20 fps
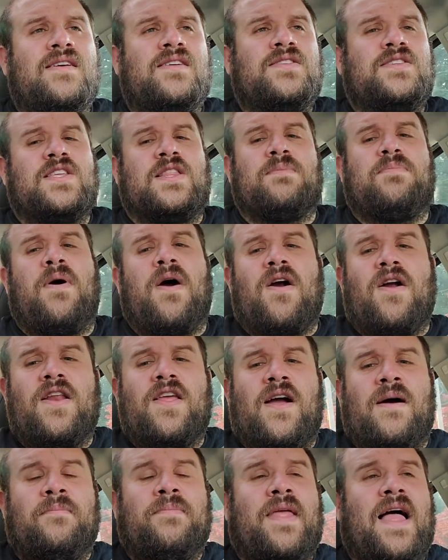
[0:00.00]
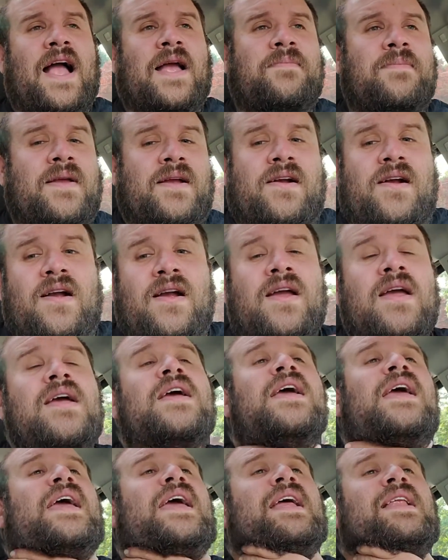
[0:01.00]
to the party on Black Mirror,
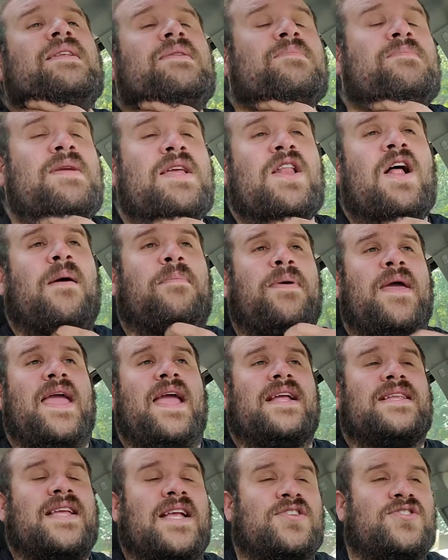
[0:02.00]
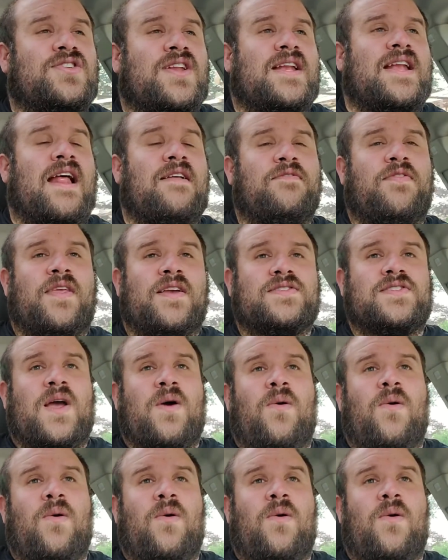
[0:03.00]
and me not paying attention to Netflix.